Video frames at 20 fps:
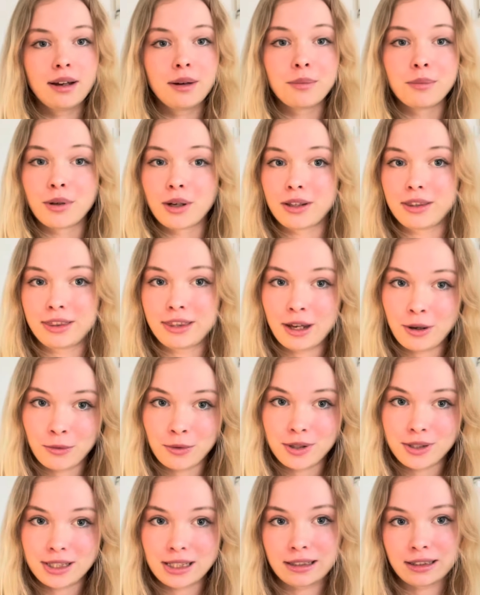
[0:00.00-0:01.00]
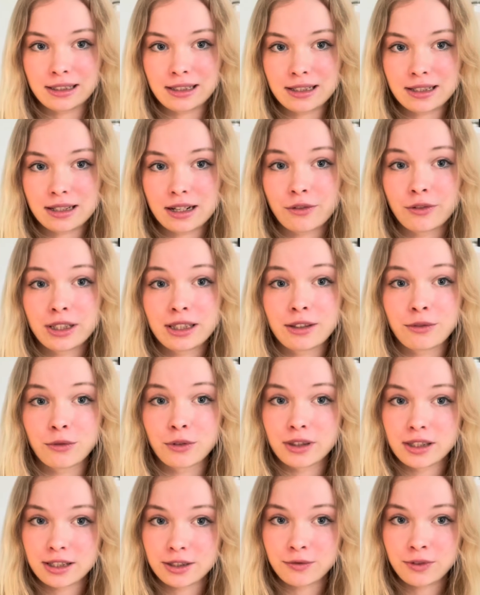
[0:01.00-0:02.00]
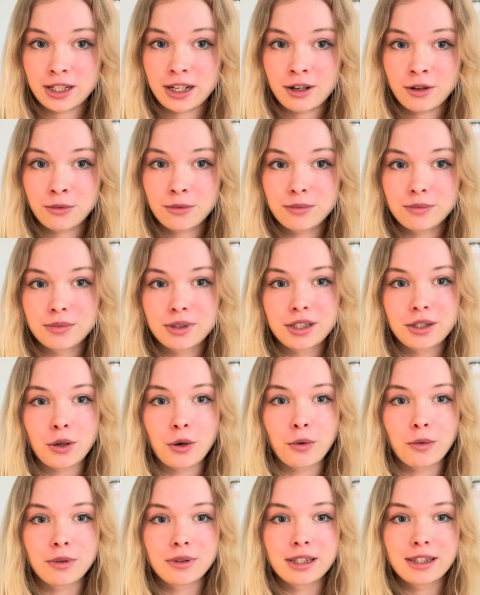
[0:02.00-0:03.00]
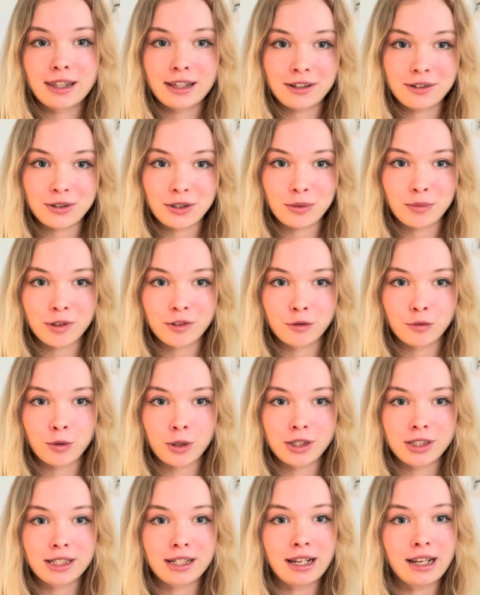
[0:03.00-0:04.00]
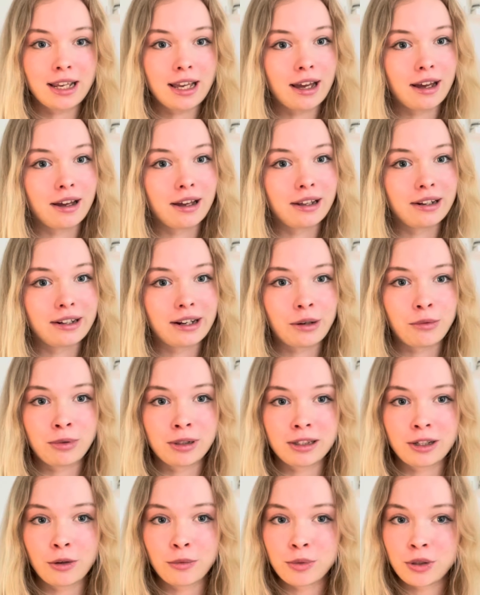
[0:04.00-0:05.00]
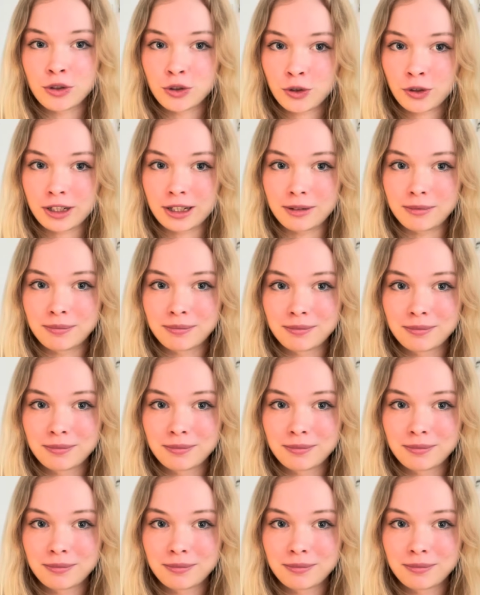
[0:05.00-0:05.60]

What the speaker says: But that was at least everything for this video, so thank you so much for watching, and I really hope you enjoyed it.